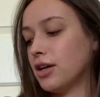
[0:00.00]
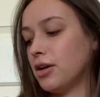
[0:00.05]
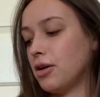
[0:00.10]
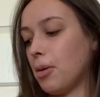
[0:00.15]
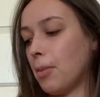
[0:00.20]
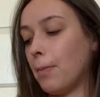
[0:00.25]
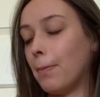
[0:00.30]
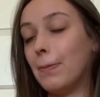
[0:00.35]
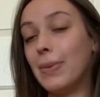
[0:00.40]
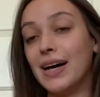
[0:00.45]

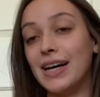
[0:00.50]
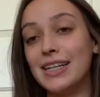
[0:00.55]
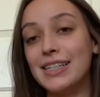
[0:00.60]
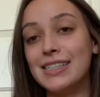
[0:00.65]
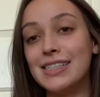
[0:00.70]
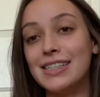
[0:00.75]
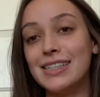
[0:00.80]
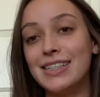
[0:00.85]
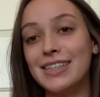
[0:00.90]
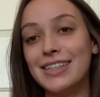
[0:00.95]

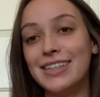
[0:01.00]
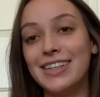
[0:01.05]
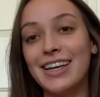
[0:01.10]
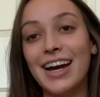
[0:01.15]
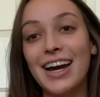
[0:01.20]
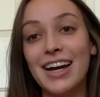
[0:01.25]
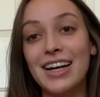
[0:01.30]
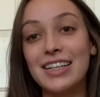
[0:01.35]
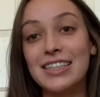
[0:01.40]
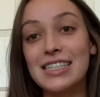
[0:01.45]
But
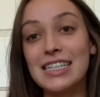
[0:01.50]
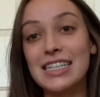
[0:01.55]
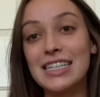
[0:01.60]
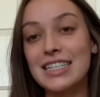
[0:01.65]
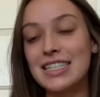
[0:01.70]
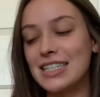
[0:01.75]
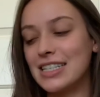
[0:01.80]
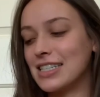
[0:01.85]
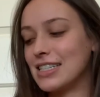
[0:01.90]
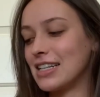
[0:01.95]
yeah, it's a
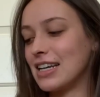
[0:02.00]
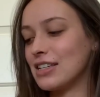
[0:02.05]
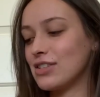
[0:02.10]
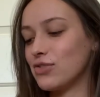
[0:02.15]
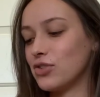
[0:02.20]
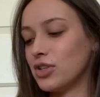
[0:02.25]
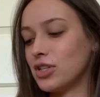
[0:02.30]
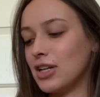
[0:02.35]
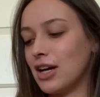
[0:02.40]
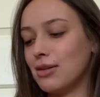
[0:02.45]

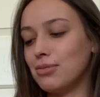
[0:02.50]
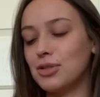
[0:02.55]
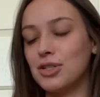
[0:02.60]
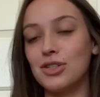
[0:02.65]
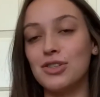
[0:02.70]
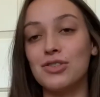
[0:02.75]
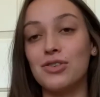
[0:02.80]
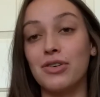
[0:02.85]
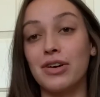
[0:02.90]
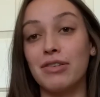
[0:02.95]
successful adoption
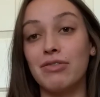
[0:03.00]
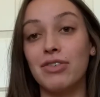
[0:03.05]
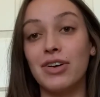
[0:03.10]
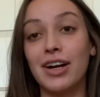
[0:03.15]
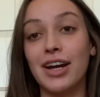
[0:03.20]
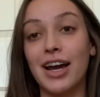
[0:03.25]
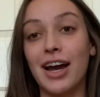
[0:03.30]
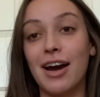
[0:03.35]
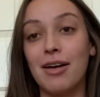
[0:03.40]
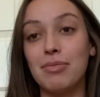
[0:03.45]
story. I'm
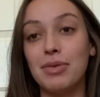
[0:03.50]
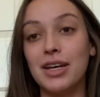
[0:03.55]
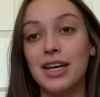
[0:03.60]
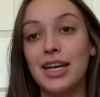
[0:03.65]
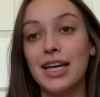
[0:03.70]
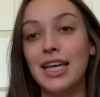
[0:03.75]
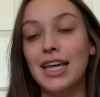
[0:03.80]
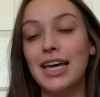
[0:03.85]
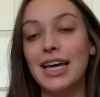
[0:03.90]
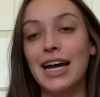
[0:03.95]
very
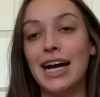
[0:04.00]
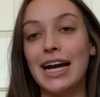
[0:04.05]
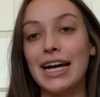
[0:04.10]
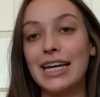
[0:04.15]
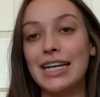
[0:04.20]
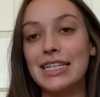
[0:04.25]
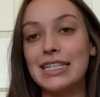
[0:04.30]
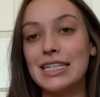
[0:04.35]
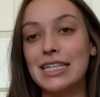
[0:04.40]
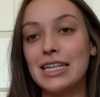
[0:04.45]
happy I
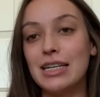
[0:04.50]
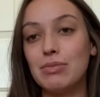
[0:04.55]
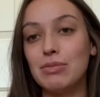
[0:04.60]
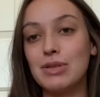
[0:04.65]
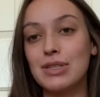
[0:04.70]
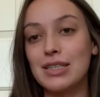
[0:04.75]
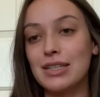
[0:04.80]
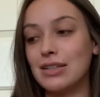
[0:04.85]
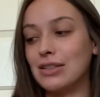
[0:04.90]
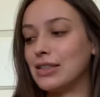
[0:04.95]
get to keep
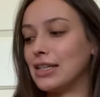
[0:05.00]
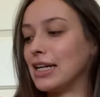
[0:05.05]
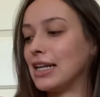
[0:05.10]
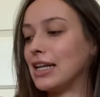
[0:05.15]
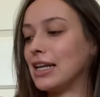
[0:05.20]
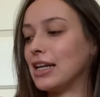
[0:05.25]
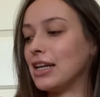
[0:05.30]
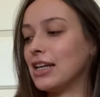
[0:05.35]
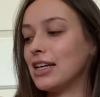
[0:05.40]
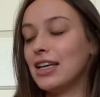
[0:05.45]
this little
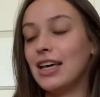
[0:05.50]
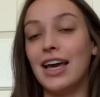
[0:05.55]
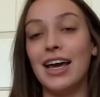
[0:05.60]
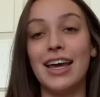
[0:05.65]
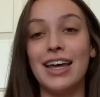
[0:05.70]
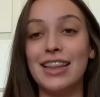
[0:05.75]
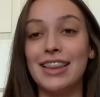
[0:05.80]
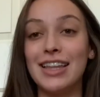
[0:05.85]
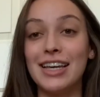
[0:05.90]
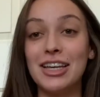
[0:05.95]
lady,
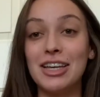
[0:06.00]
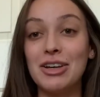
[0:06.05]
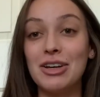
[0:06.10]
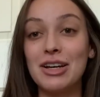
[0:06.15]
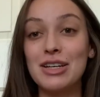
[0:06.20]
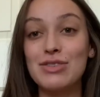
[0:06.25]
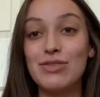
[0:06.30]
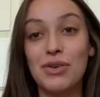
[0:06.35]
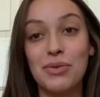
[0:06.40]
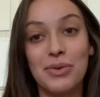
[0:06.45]
and thank you
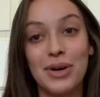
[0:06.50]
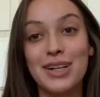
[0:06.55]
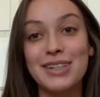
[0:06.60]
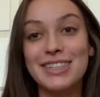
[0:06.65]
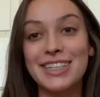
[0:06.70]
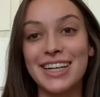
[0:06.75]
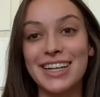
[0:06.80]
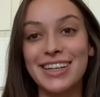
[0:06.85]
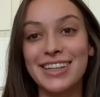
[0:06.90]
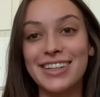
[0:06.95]
guys for
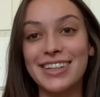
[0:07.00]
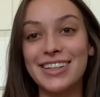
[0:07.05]
watching.